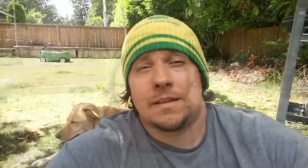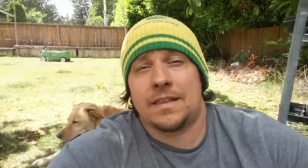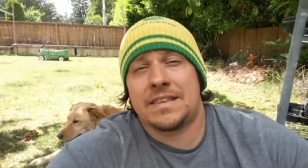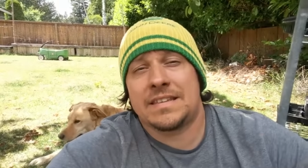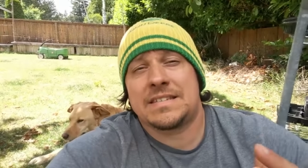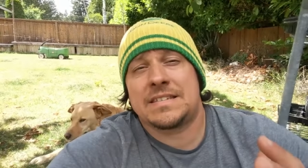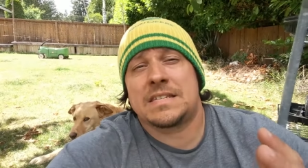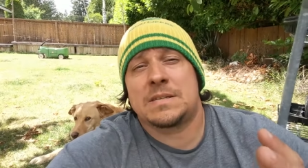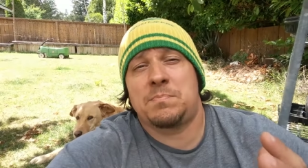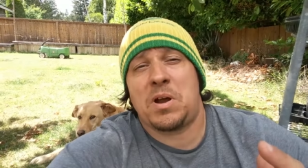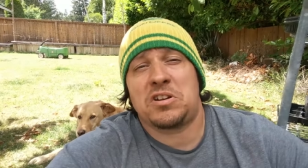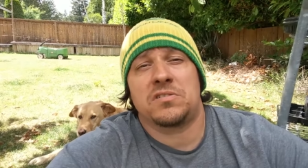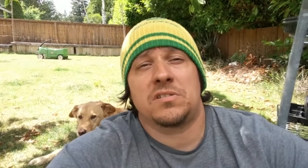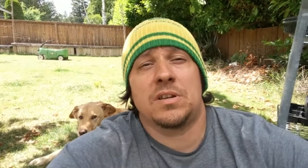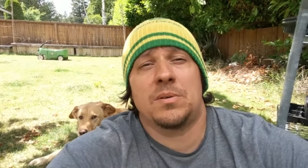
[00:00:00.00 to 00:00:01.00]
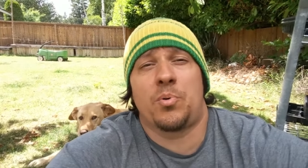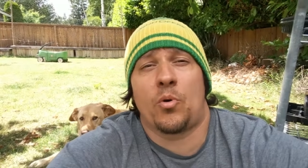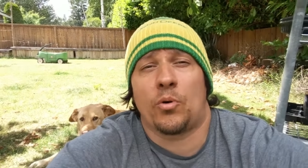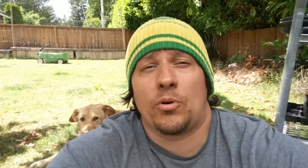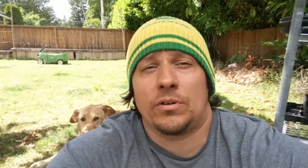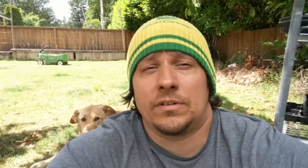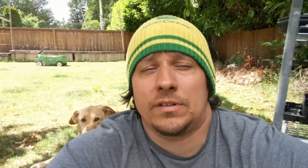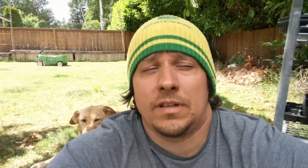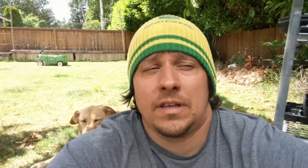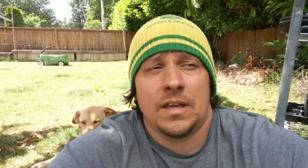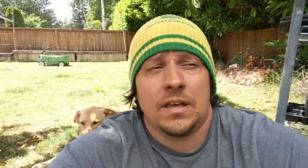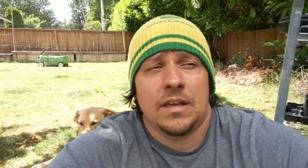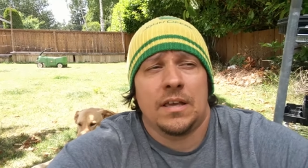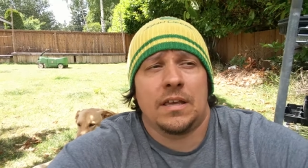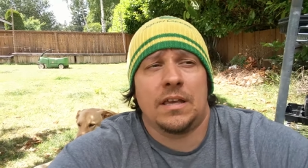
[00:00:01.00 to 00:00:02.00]
Now this is especially important
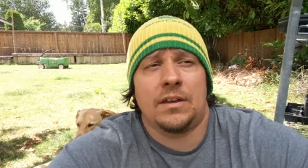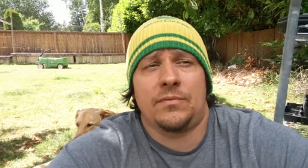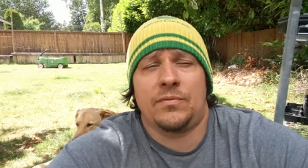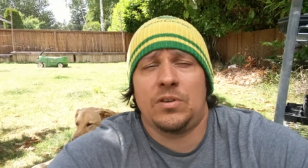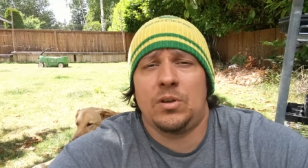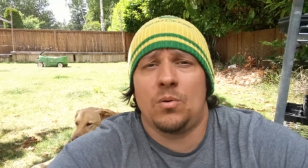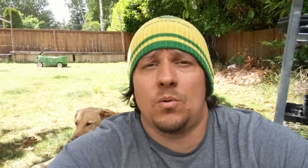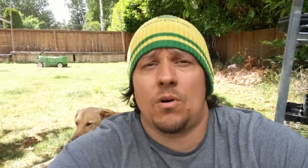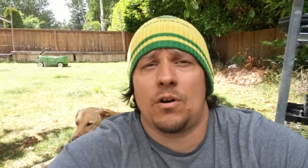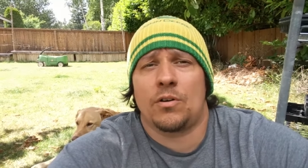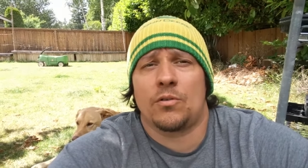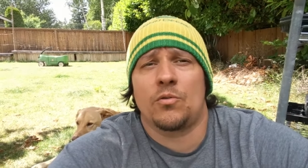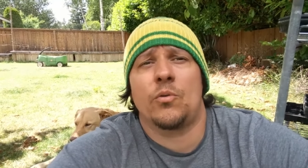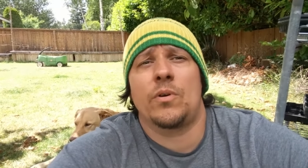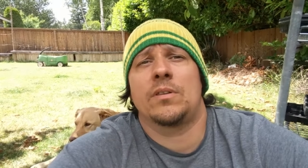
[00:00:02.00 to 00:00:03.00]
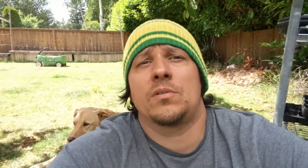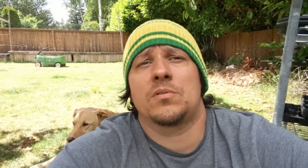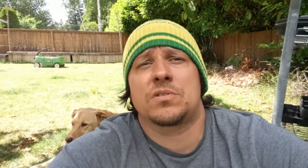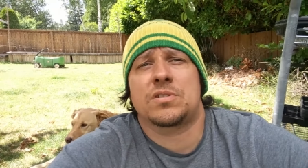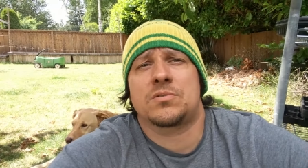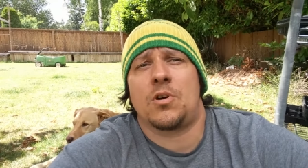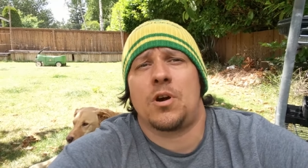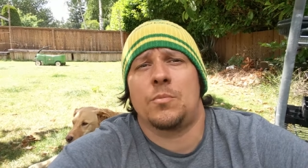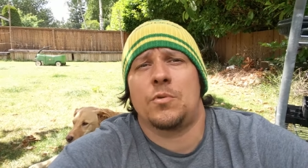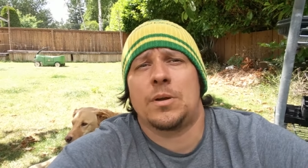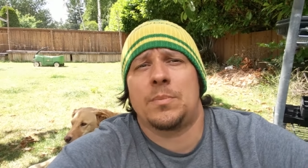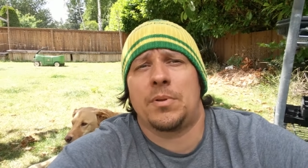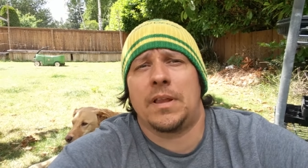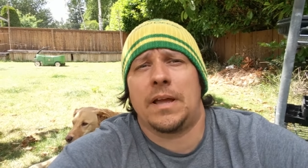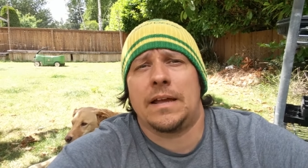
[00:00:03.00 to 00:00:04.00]
if you are growing those
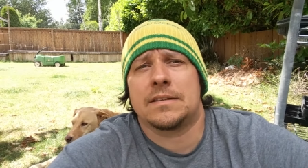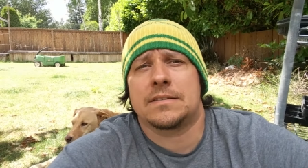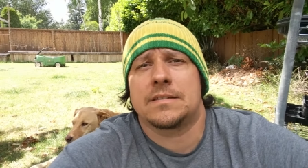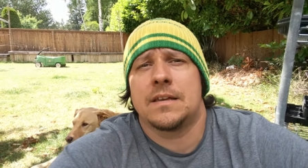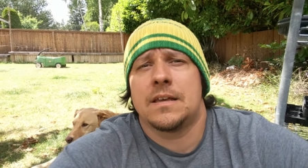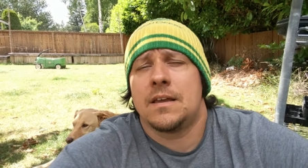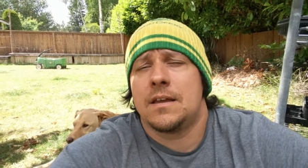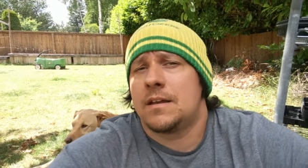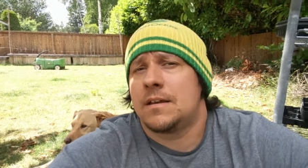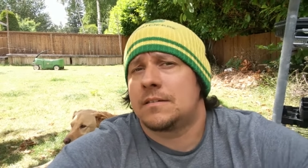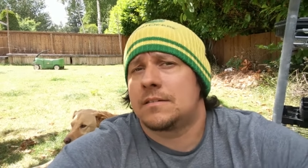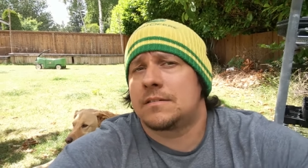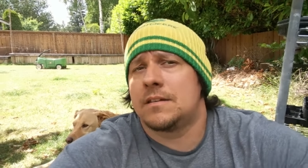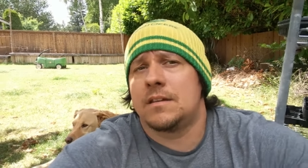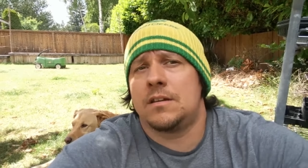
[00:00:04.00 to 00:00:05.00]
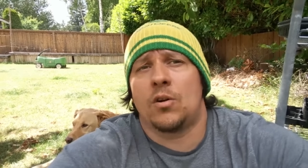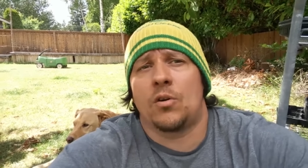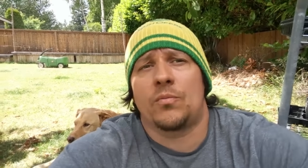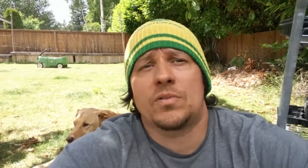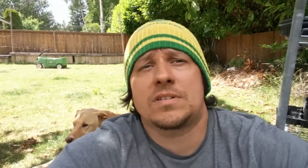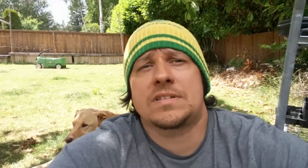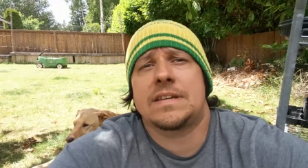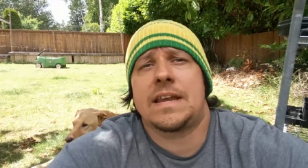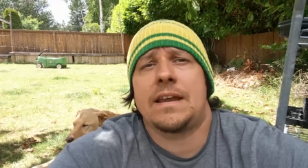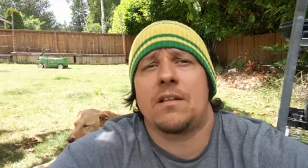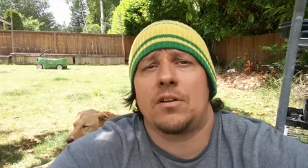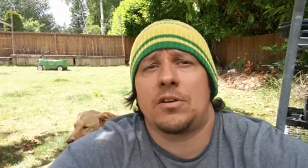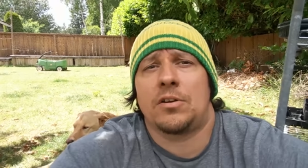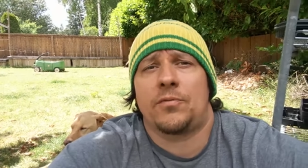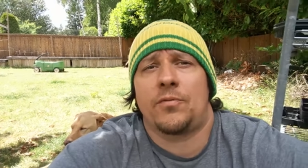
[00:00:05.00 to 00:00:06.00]
strawberry plants, you know, for
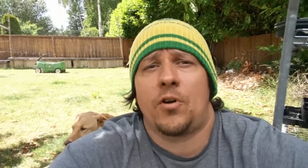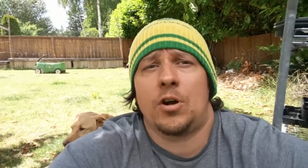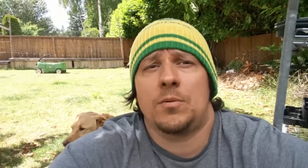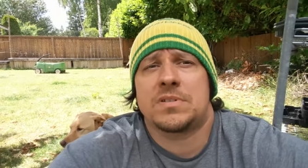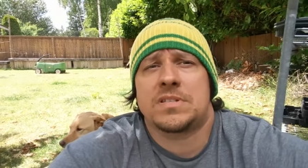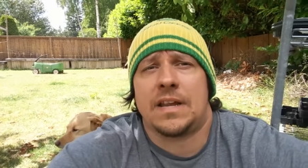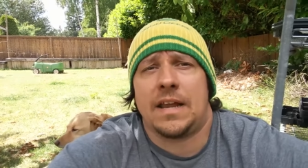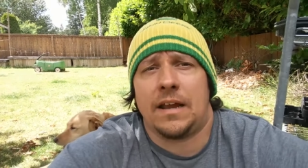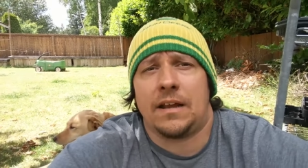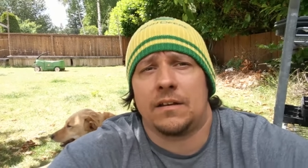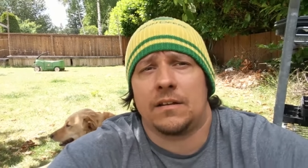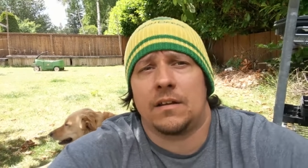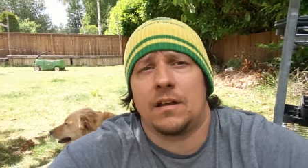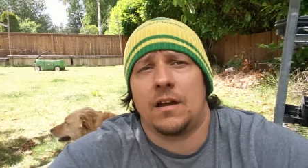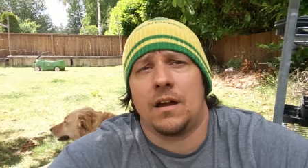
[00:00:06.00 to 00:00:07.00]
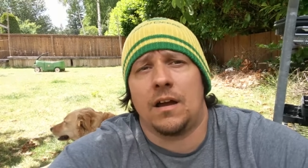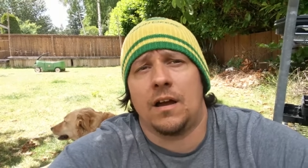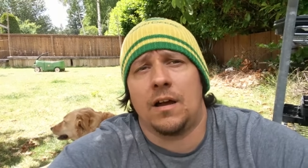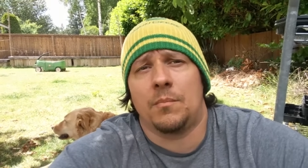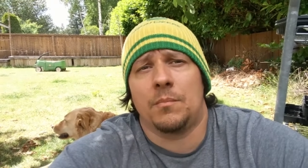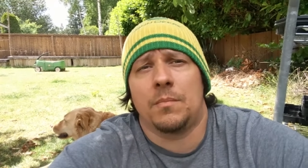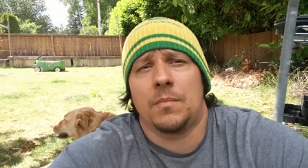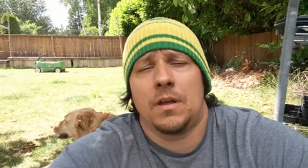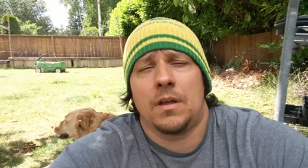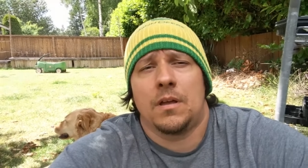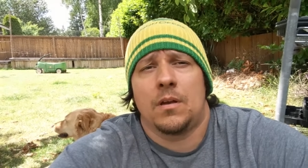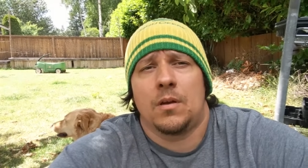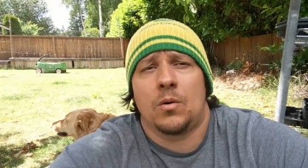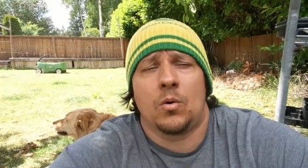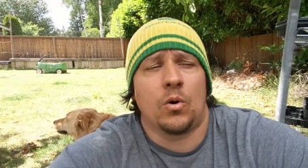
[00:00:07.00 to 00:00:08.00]
sale on your farm stand um,
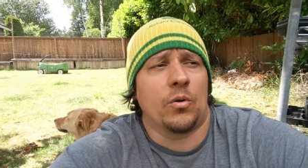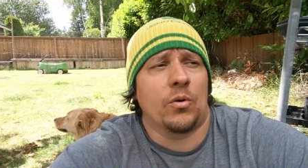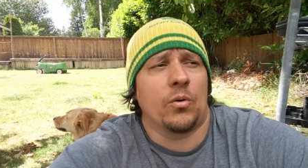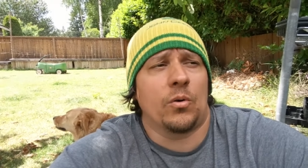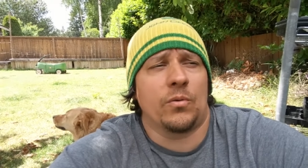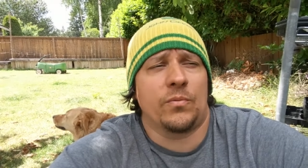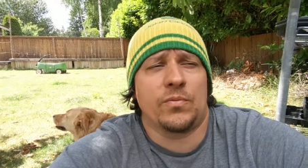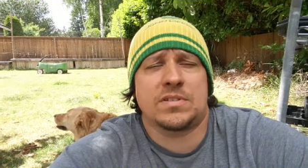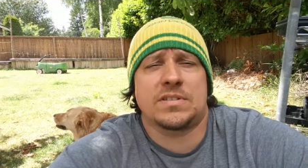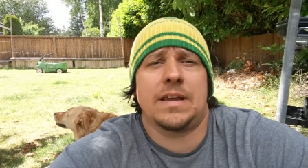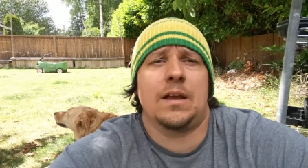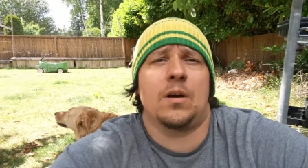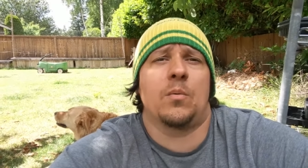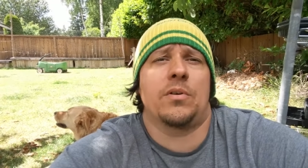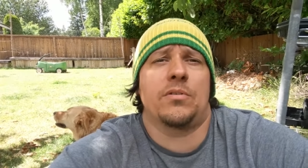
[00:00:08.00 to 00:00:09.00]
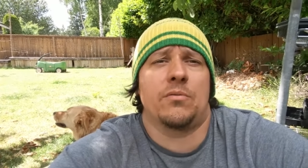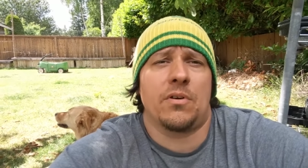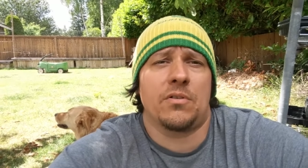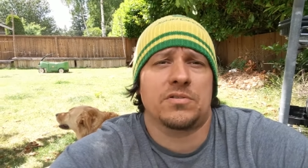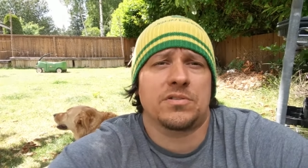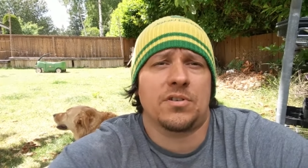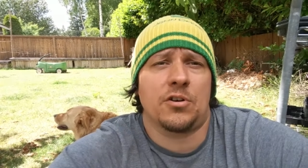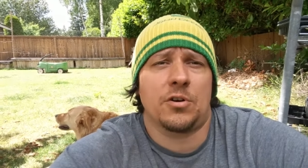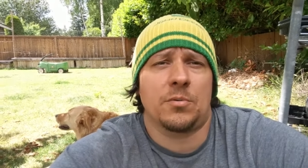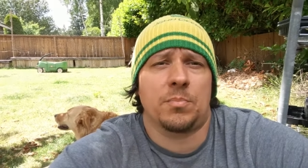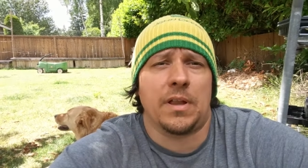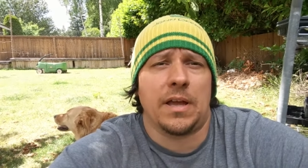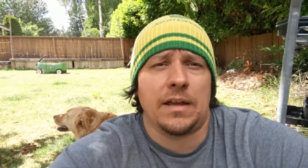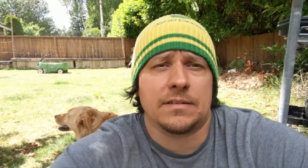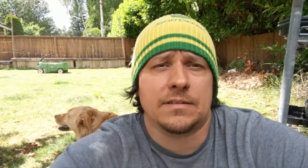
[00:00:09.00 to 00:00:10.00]
or, or for sale with your other starter
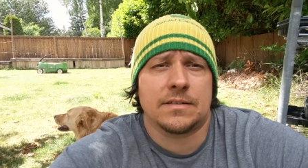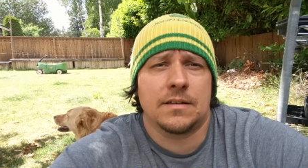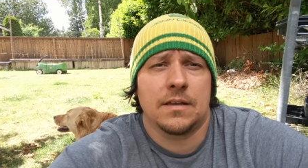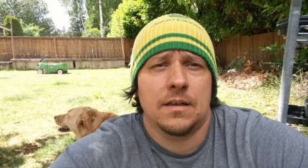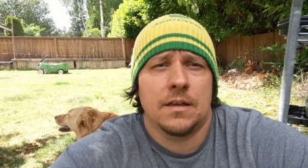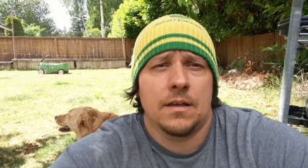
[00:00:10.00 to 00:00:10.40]
plants.